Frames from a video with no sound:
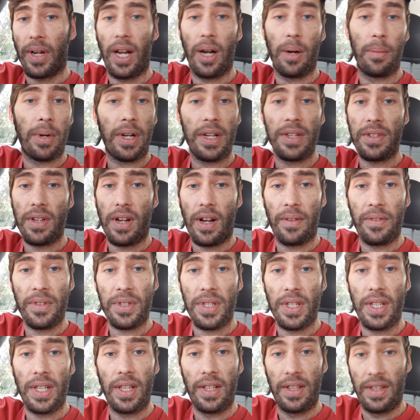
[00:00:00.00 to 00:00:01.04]
care, because
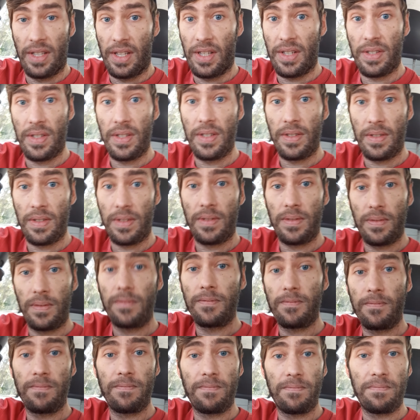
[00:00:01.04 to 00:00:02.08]
obviously this is
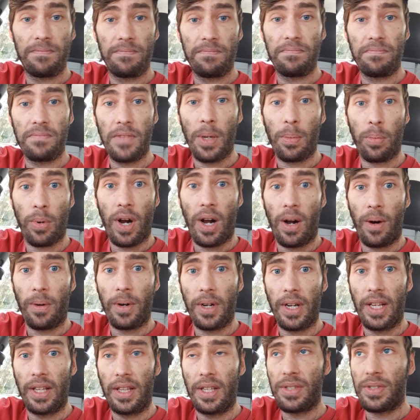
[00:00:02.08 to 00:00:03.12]
a
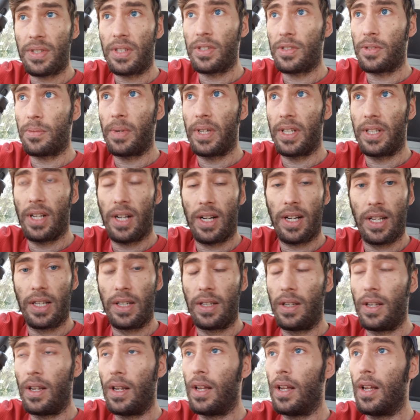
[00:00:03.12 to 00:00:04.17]
priority. This needs to be done.
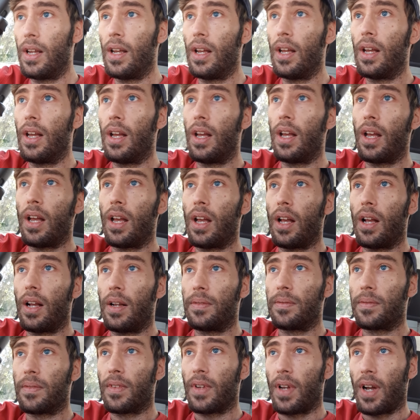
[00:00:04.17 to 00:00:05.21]

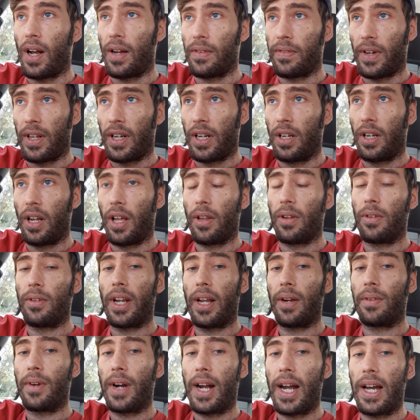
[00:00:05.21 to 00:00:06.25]
I find another
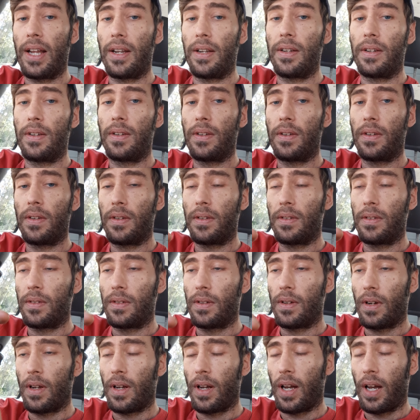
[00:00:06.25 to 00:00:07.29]
dead rat,
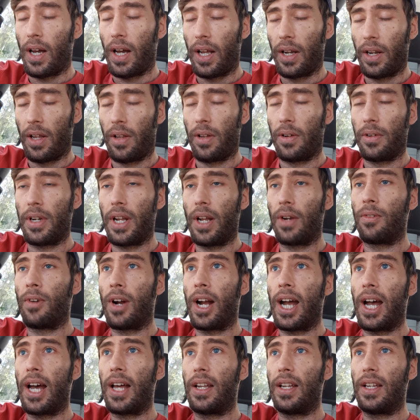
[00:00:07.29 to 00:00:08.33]
and another dead
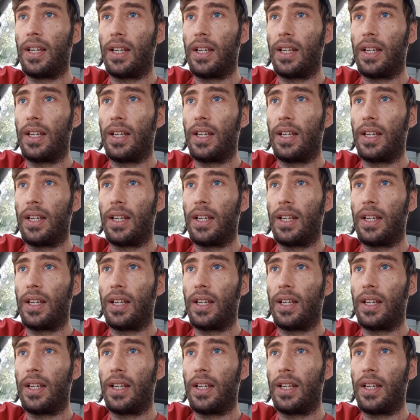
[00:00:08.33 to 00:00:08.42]
rat.